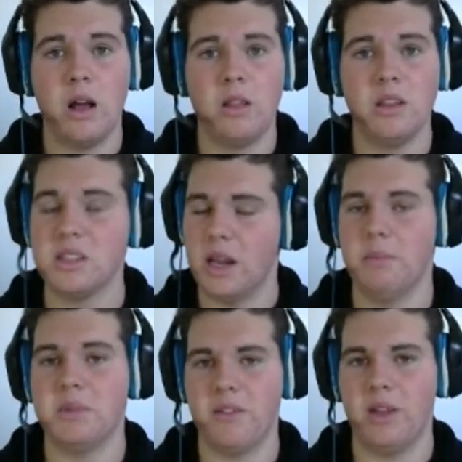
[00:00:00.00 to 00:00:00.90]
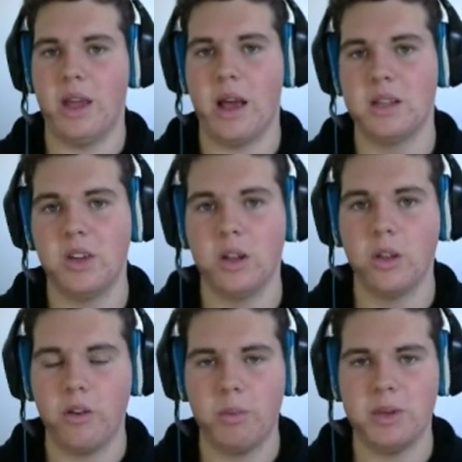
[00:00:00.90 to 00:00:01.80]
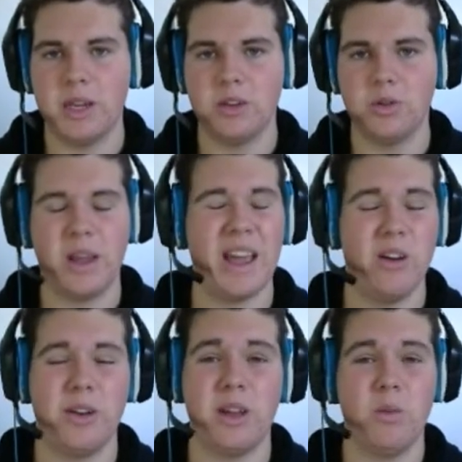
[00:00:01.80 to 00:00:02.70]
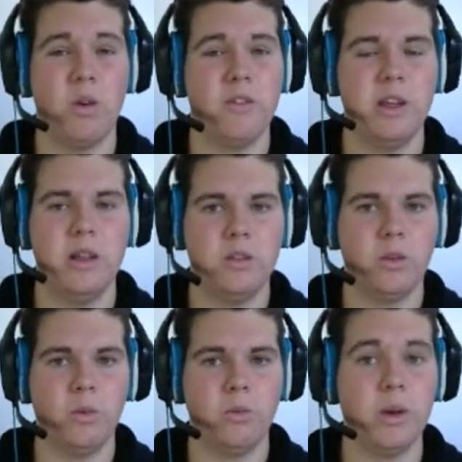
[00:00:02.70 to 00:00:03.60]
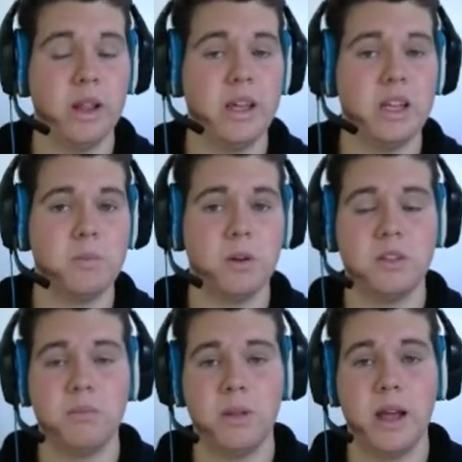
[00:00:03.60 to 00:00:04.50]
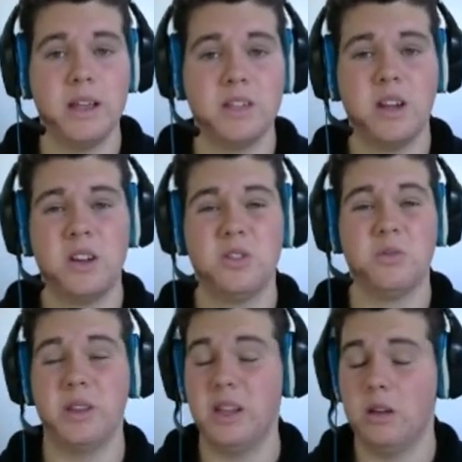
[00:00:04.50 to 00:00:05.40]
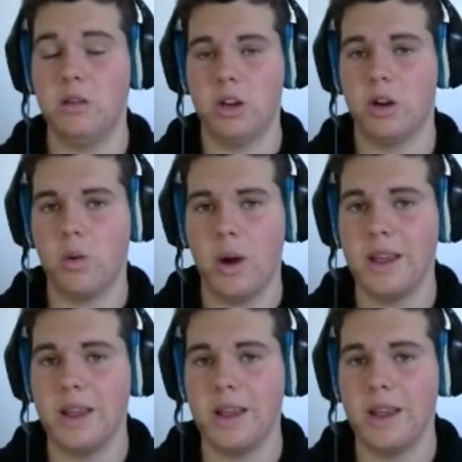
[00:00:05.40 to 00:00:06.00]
this team definitely has a lot of potential. Chaotic and Waffy, two really explosive players, two really, quite